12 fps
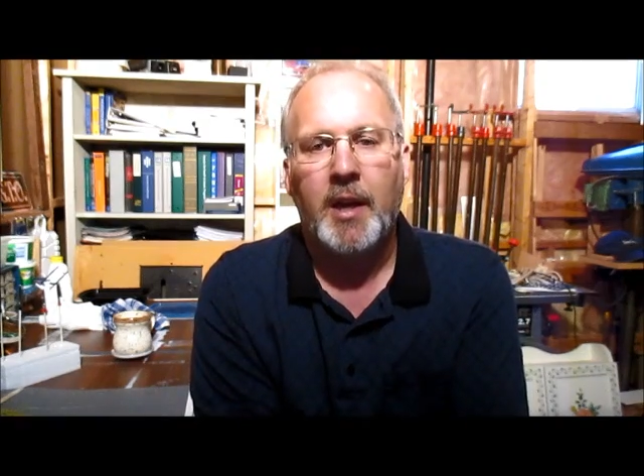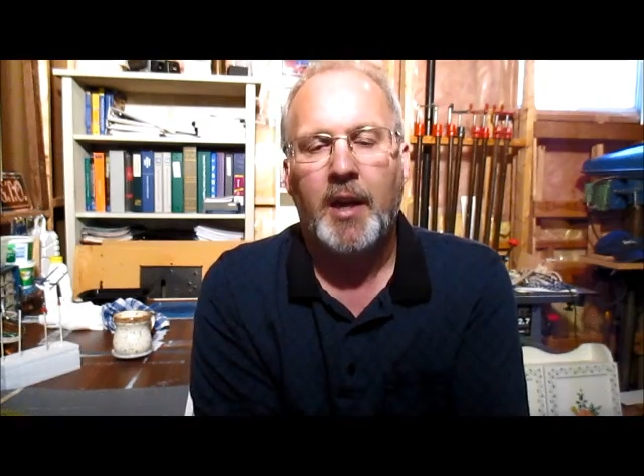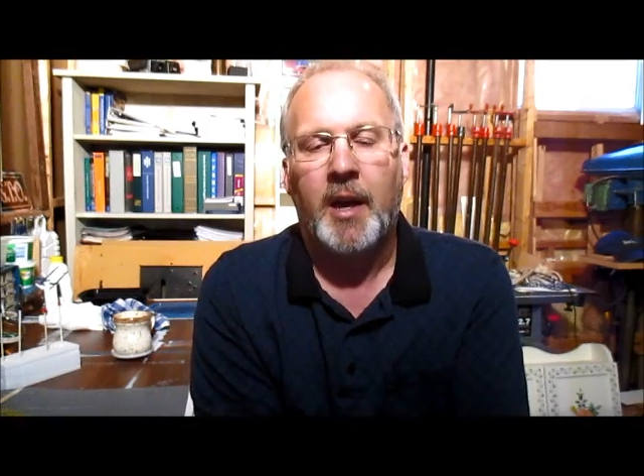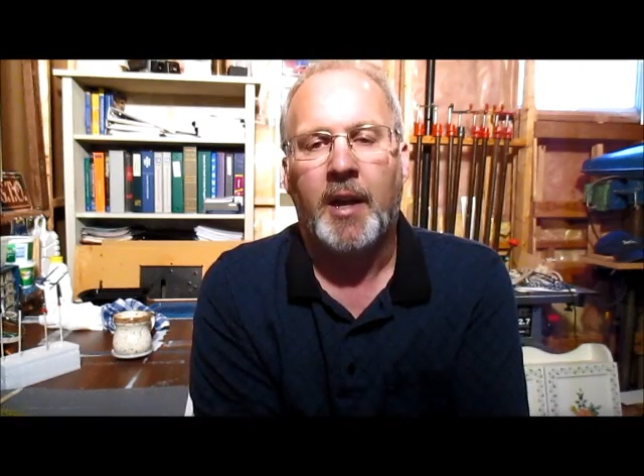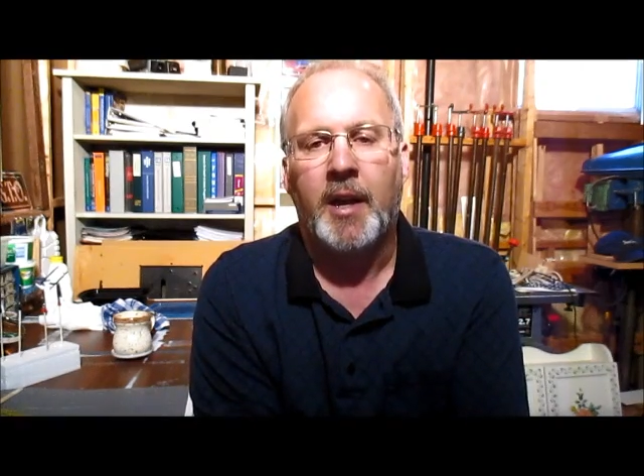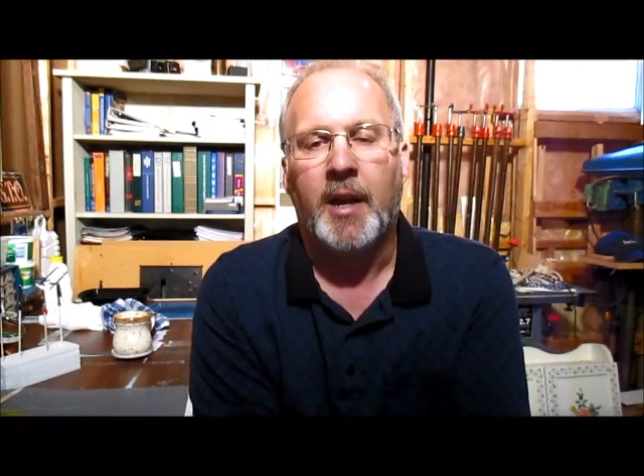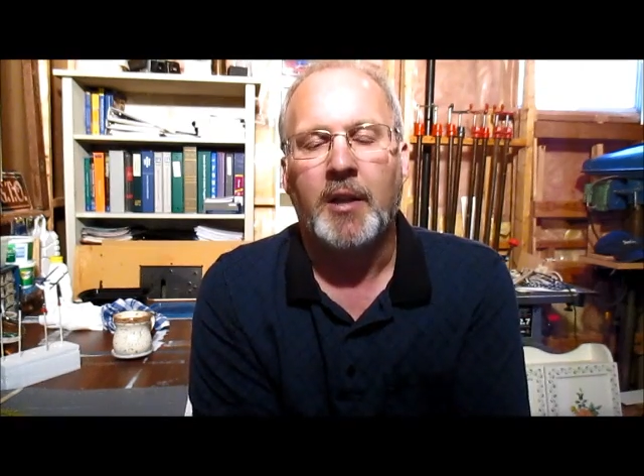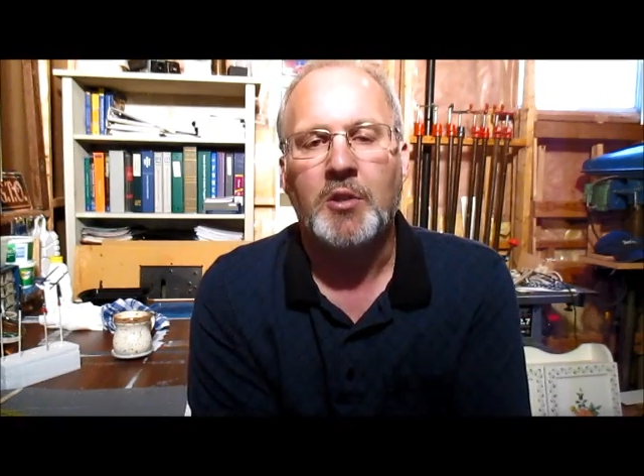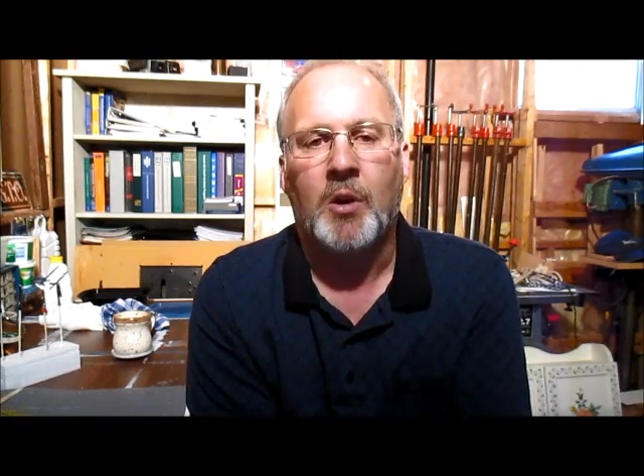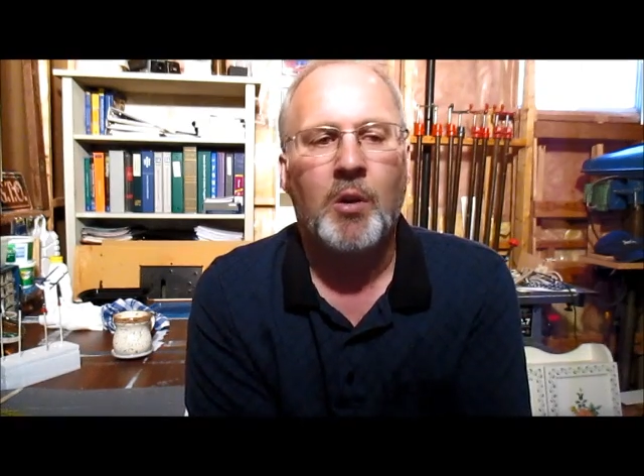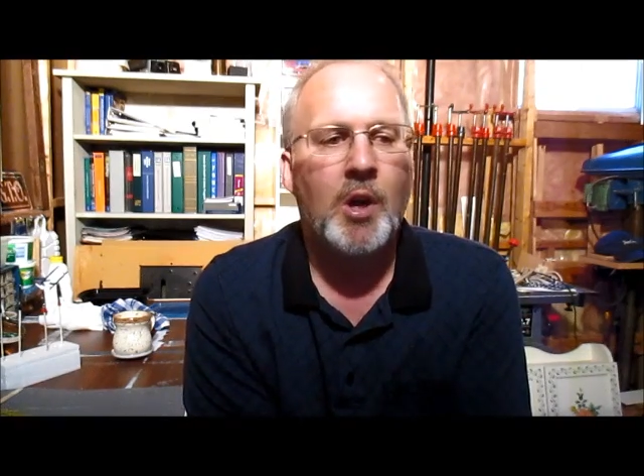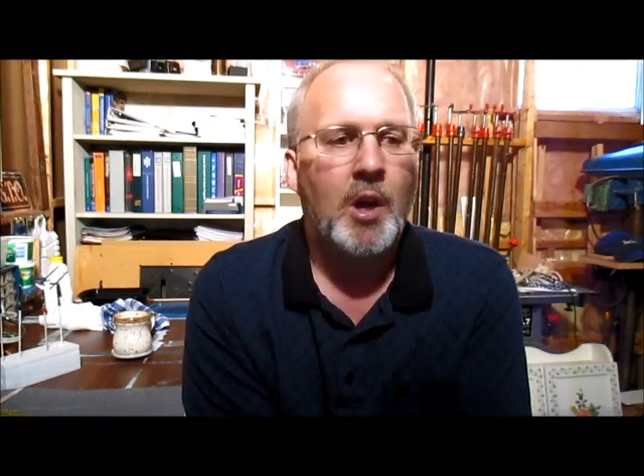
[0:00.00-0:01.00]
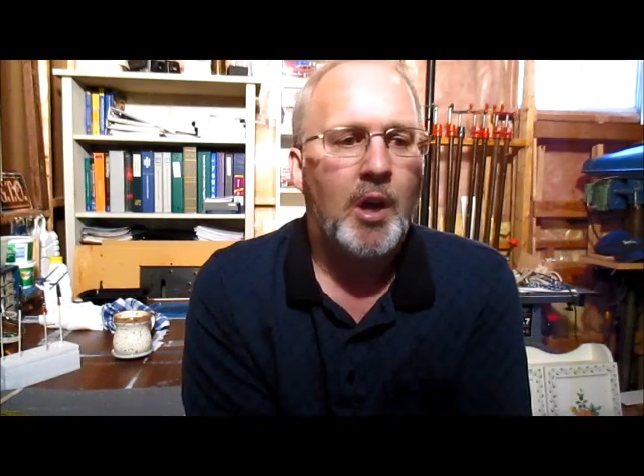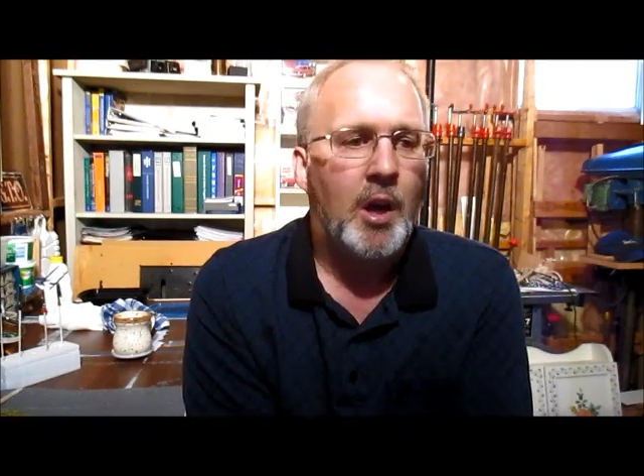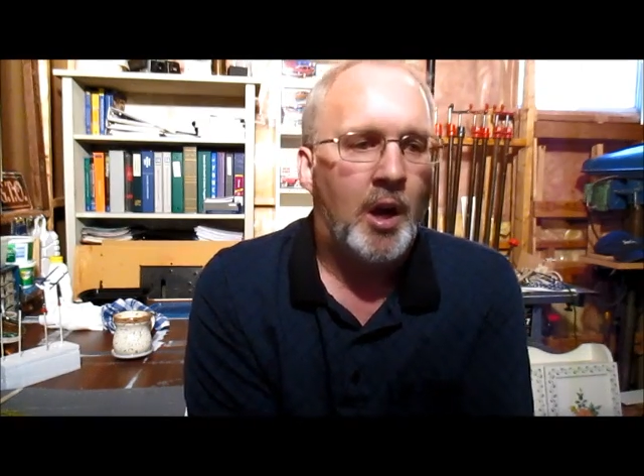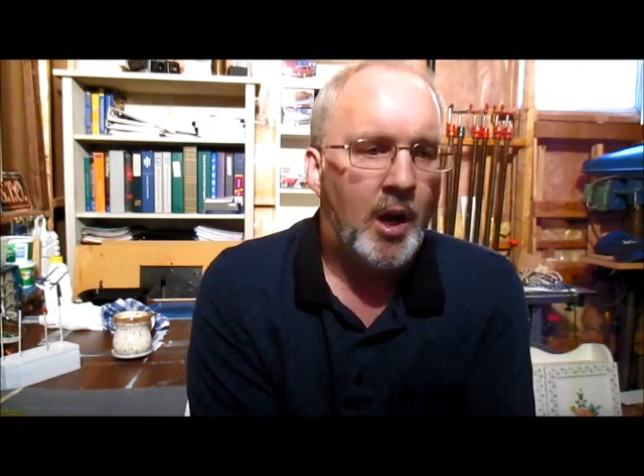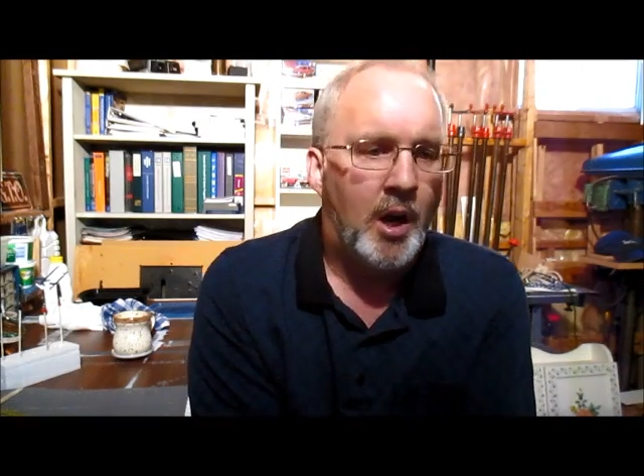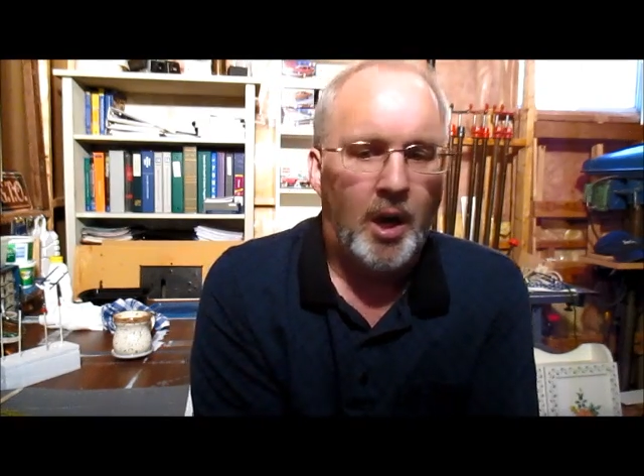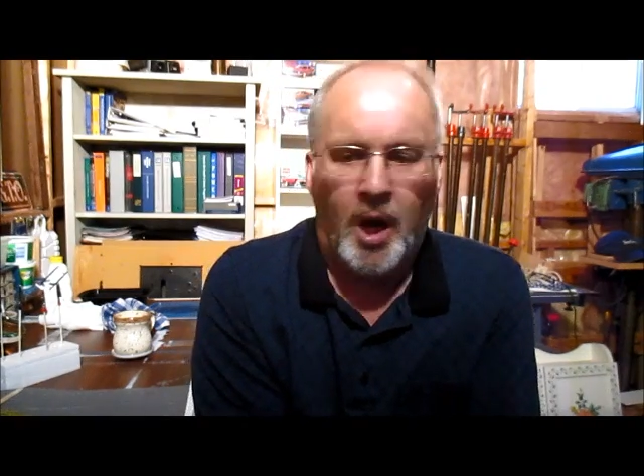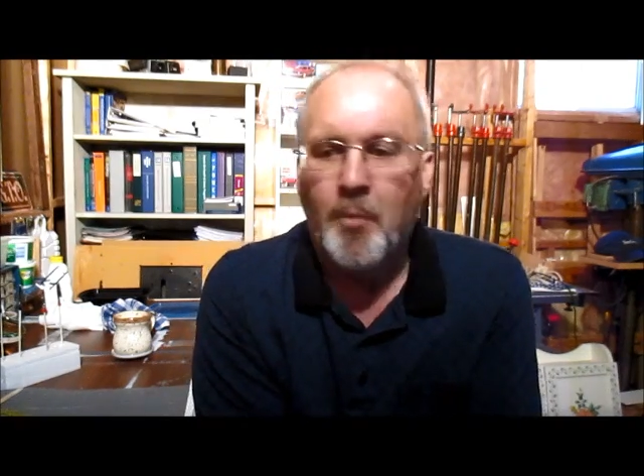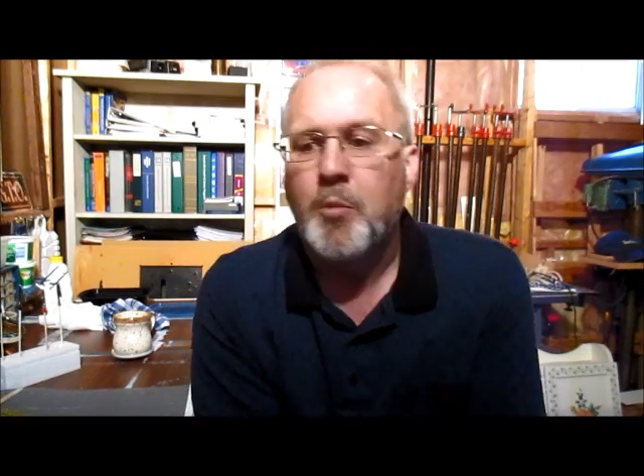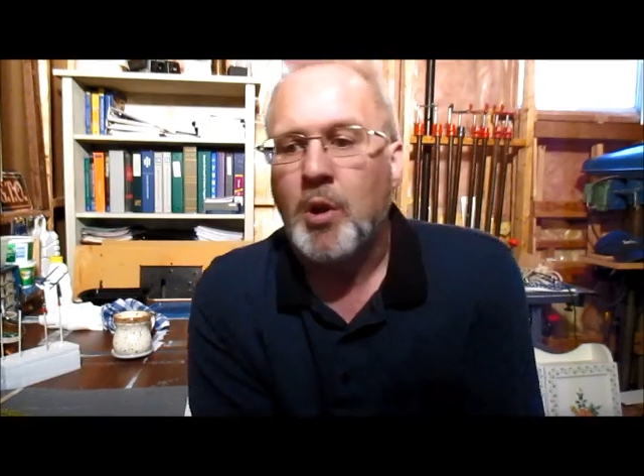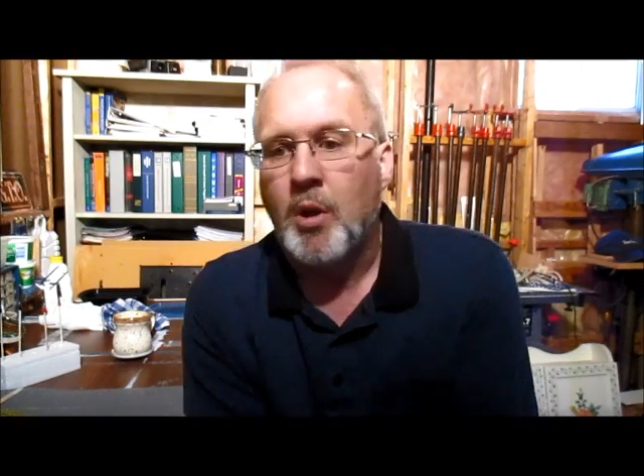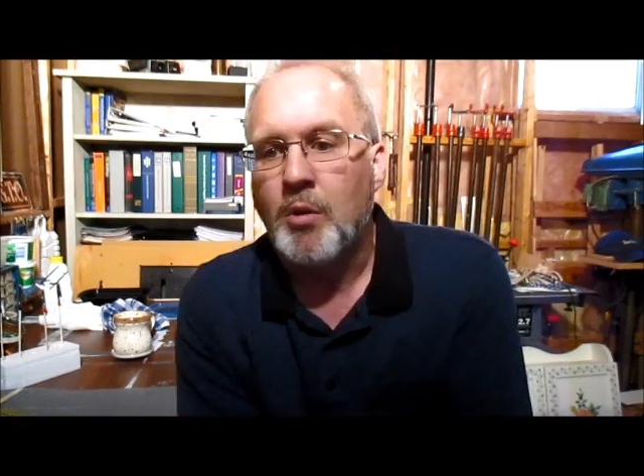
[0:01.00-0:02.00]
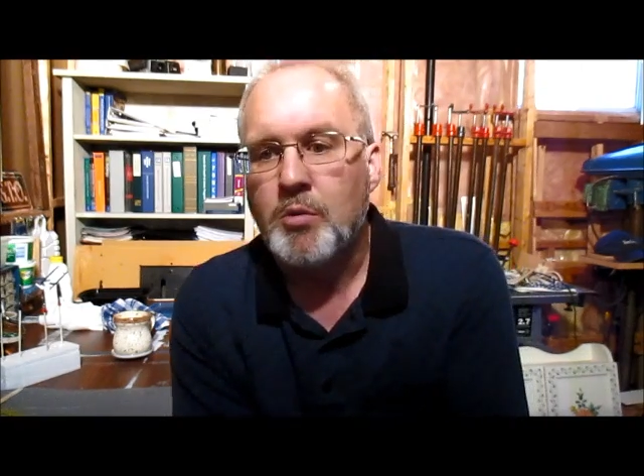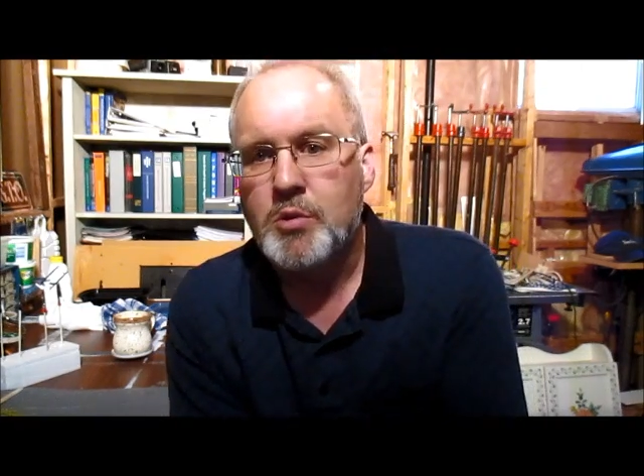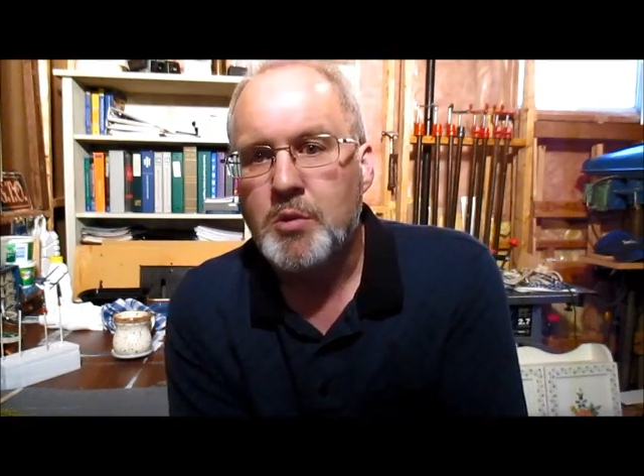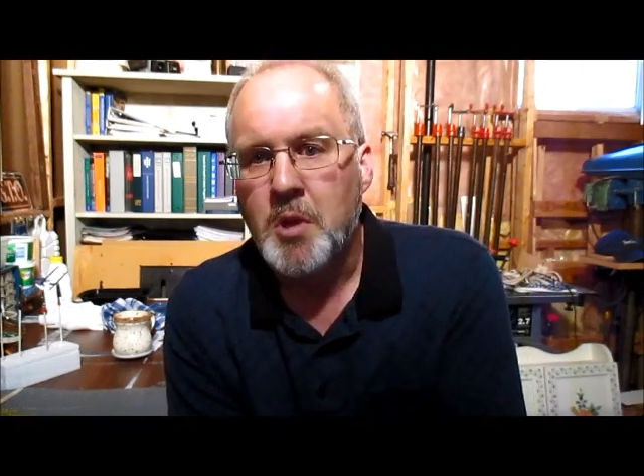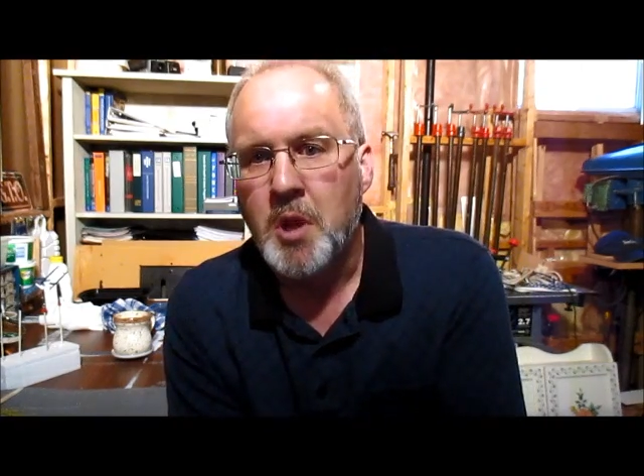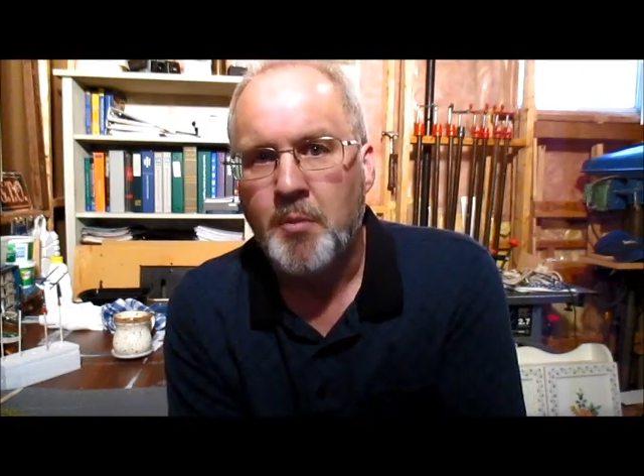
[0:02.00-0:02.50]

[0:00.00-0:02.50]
And so up close